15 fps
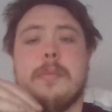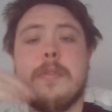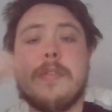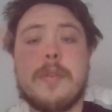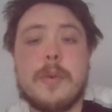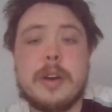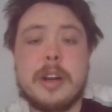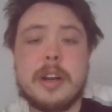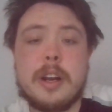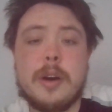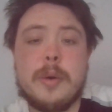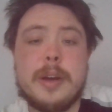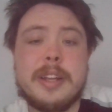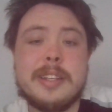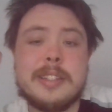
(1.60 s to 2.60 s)
before you
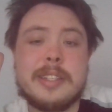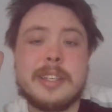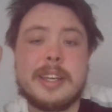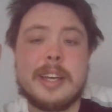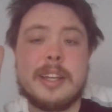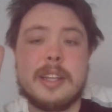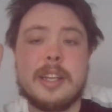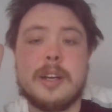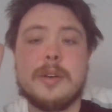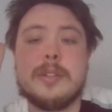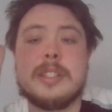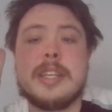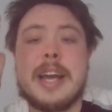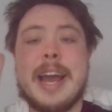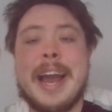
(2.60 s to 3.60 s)
go in to get
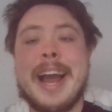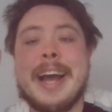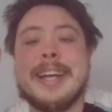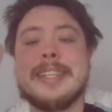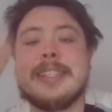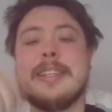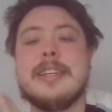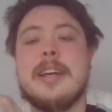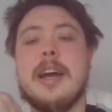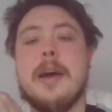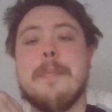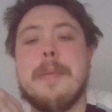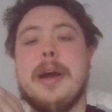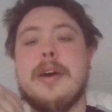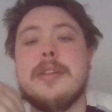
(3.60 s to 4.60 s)
loans, ask
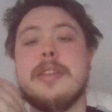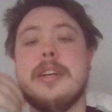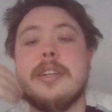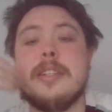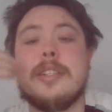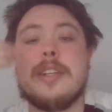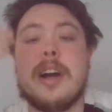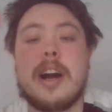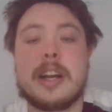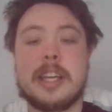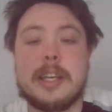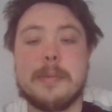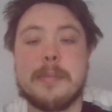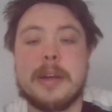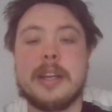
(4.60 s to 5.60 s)
about their
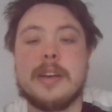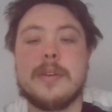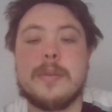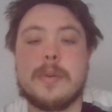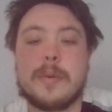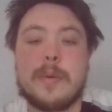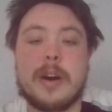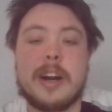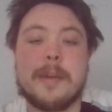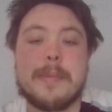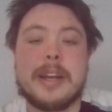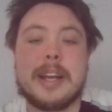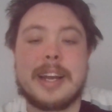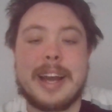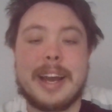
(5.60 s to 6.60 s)
document
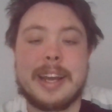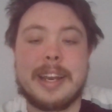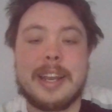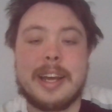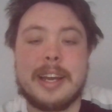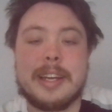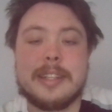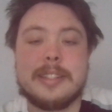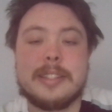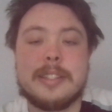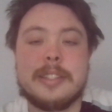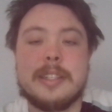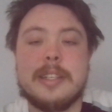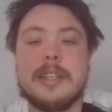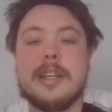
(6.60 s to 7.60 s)
requirement
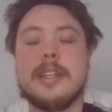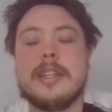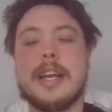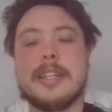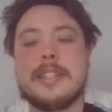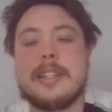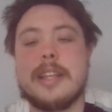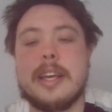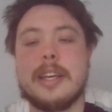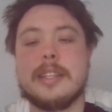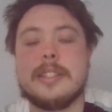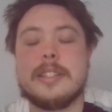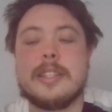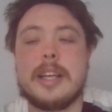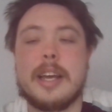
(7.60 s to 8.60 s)
guidelines. That's
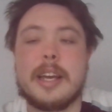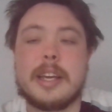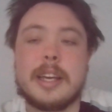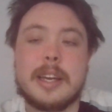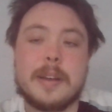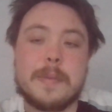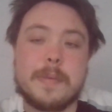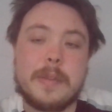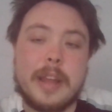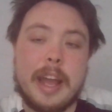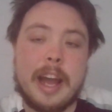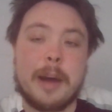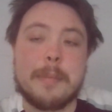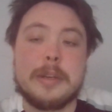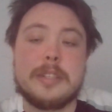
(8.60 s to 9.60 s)
things like
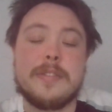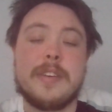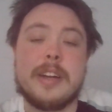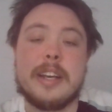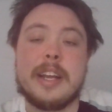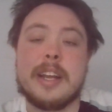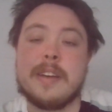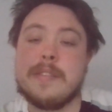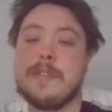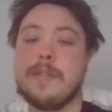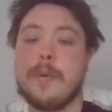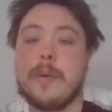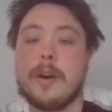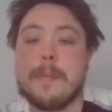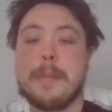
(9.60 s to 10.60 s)
how much funding
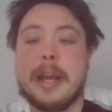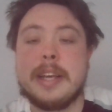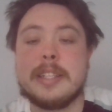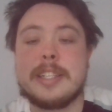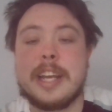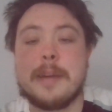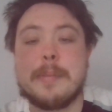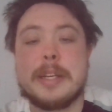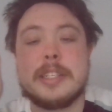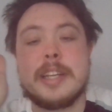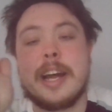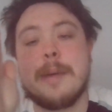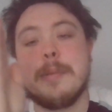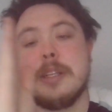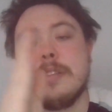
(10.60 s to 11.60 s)
for bank statements,
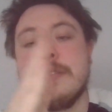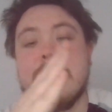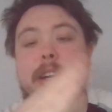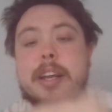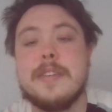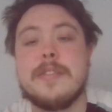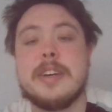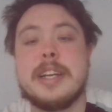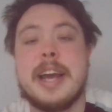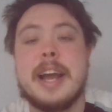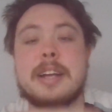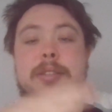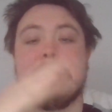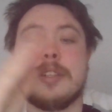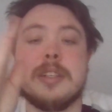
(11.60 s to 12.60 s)
how much funding for
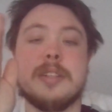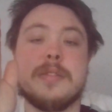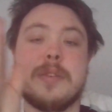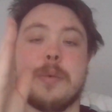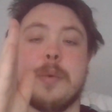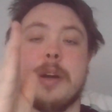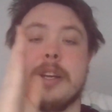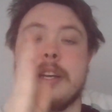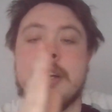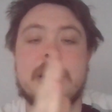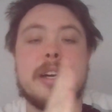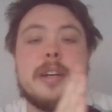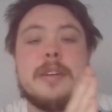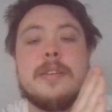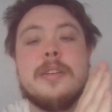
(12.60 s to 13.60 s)
tax returns for 1
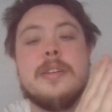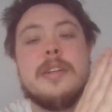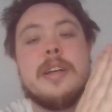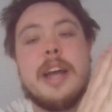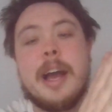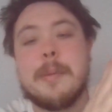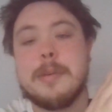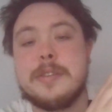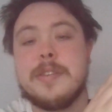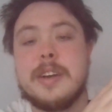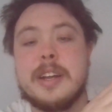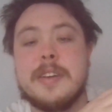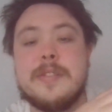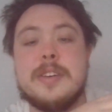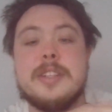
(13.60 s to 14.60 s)
year, how much
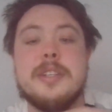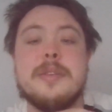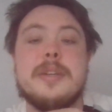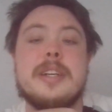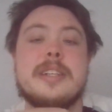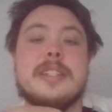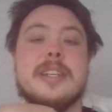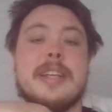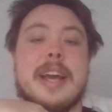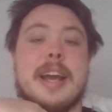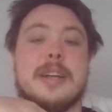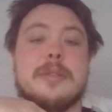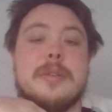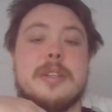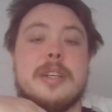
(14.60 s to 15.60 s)
funding for 2 years of
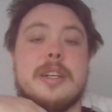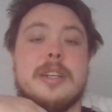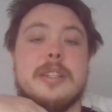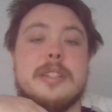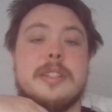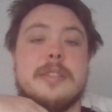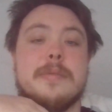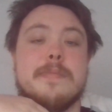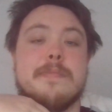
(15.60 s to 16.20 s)
tax returns.